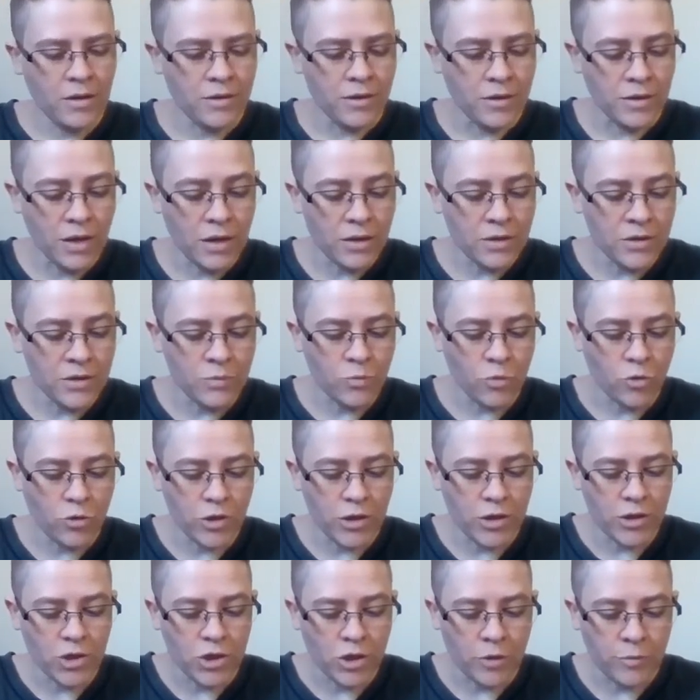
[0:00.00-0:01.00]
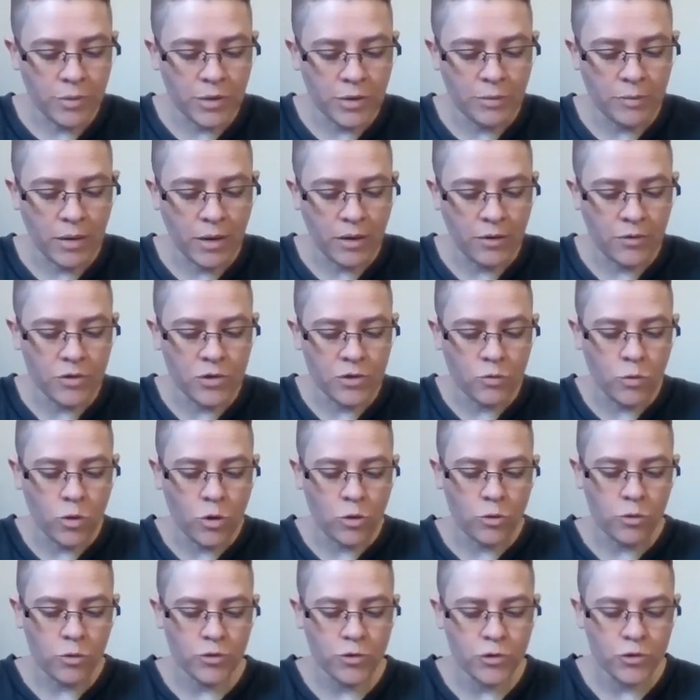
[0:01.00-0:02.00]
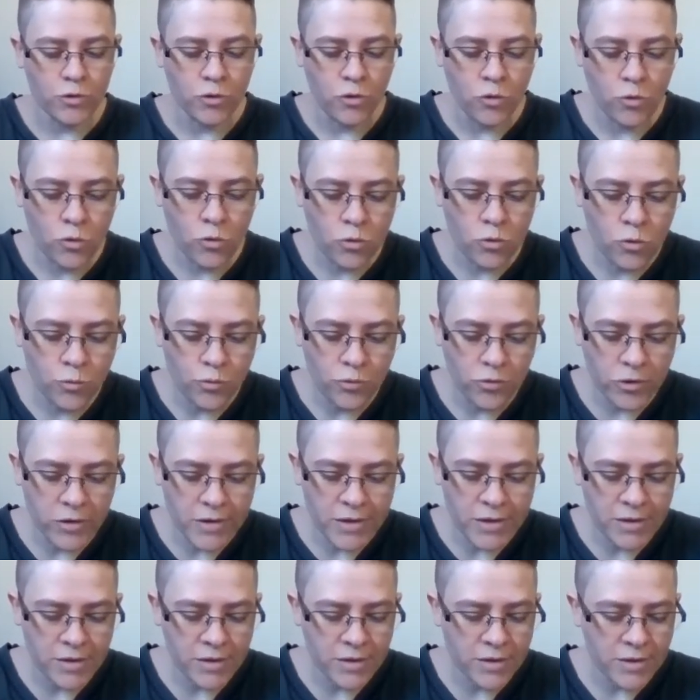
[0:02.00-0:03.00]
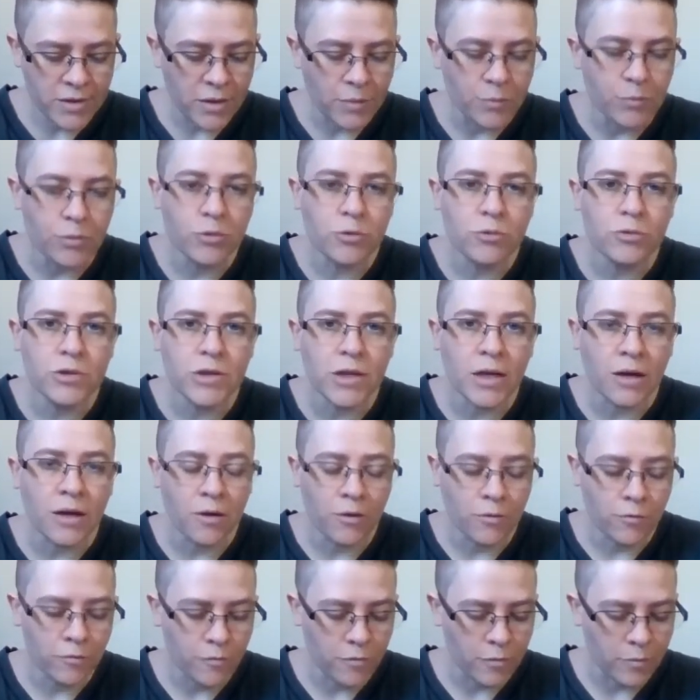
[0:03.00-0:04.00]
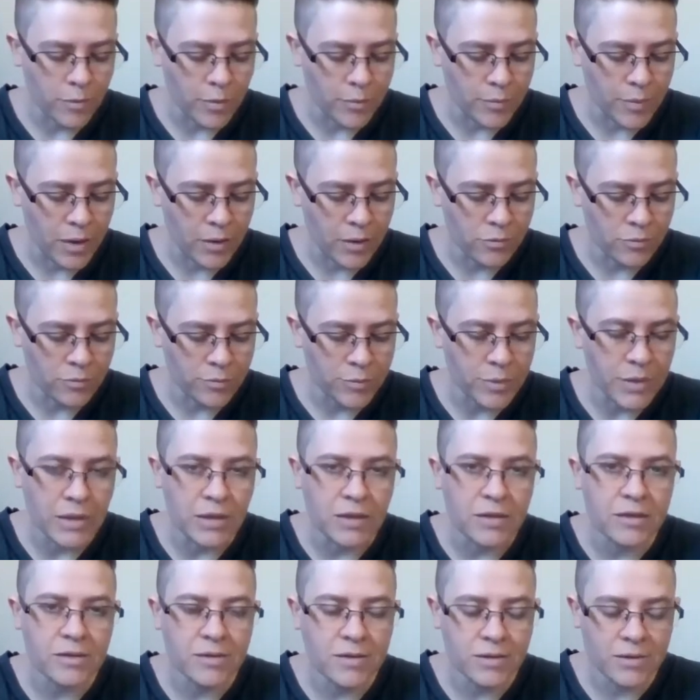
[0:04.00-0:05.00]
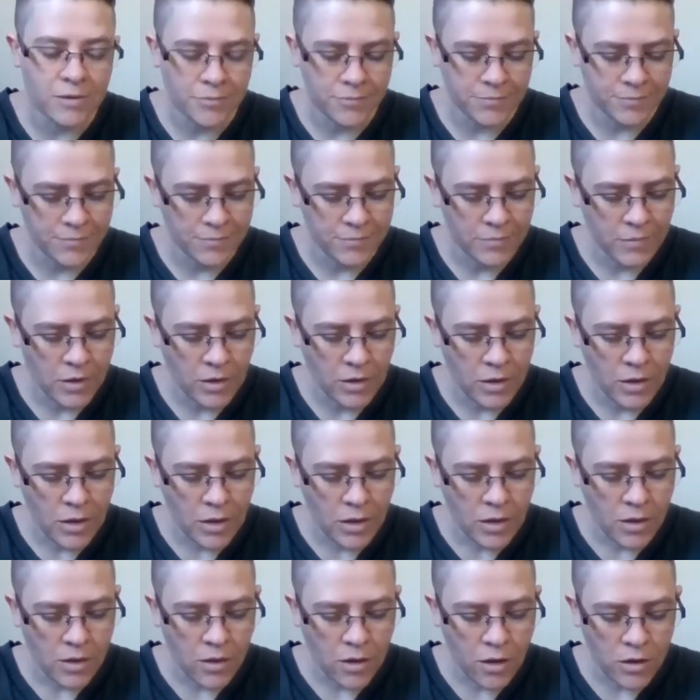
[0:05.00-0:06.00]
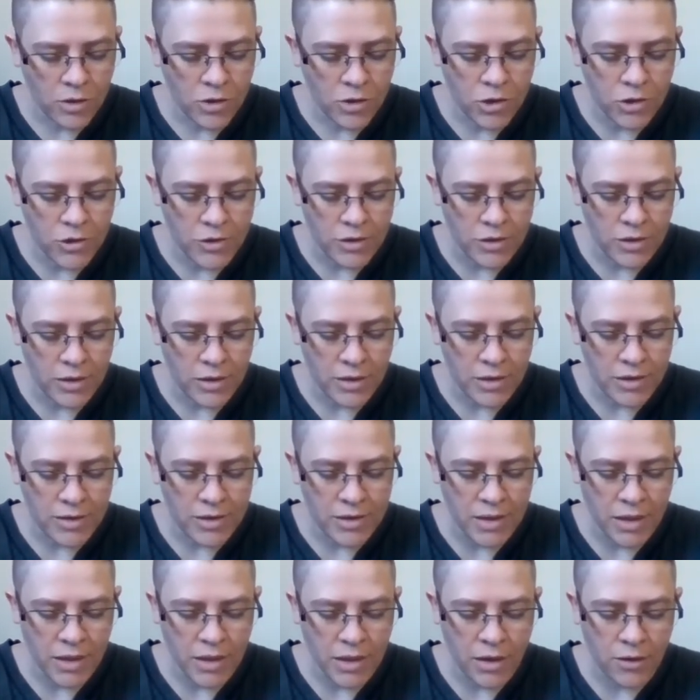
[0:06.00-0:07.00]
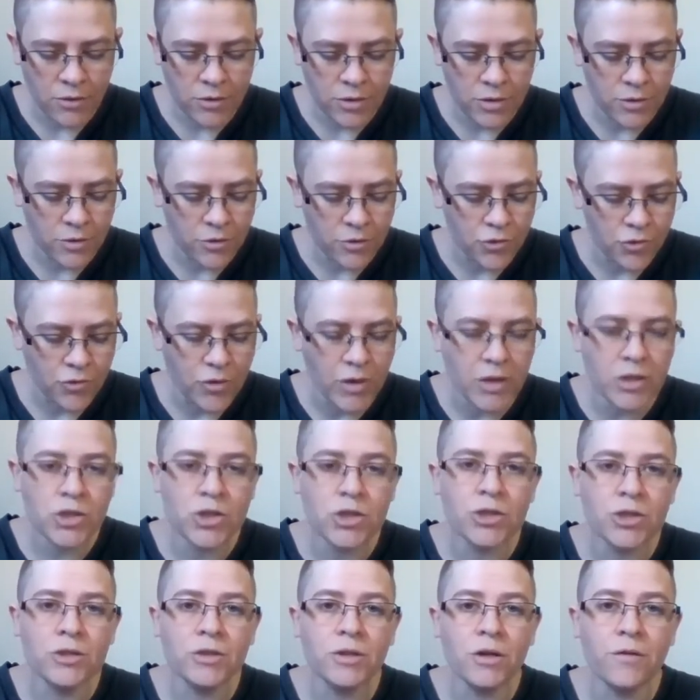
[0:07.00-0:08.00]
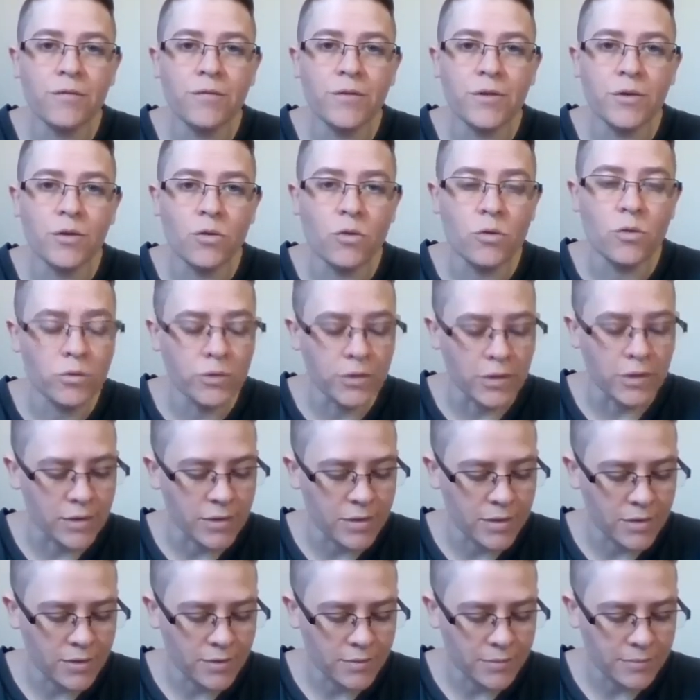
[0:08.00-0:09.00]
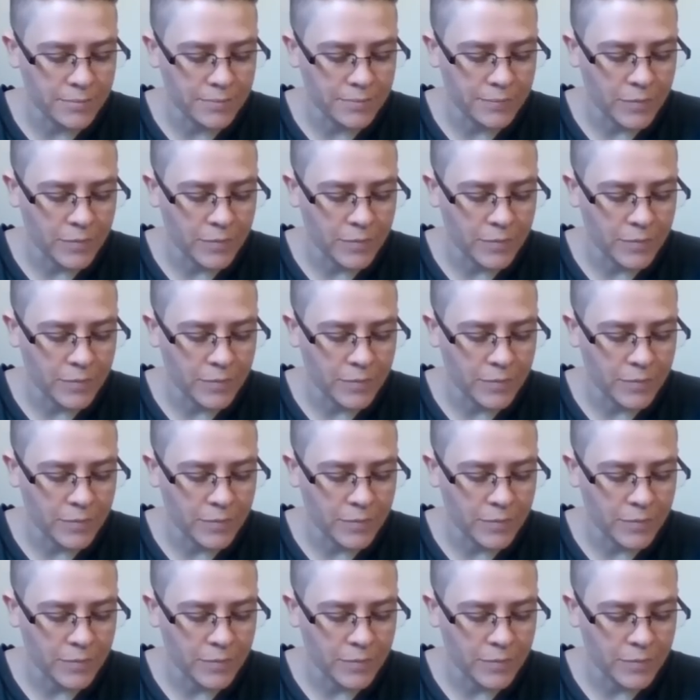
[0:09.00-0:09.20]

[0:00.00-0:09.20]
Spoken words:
The next morning, Jumping Mouse woke to cool breezes that blew down from the mountain peaks. Cautiously, he set out in the direction of the coolness.